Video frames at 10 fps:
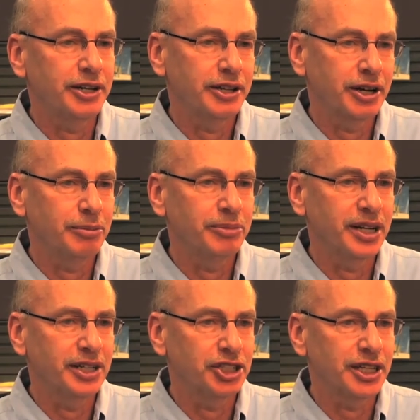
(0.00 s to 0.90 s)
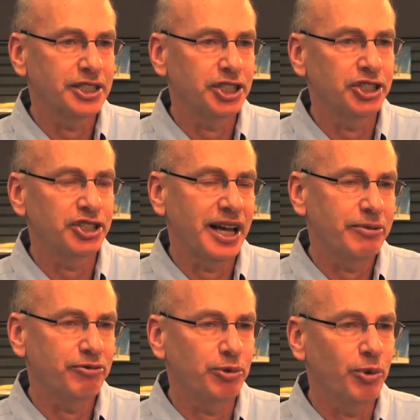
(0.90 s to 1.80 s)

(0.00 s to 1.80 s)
the company changed its name from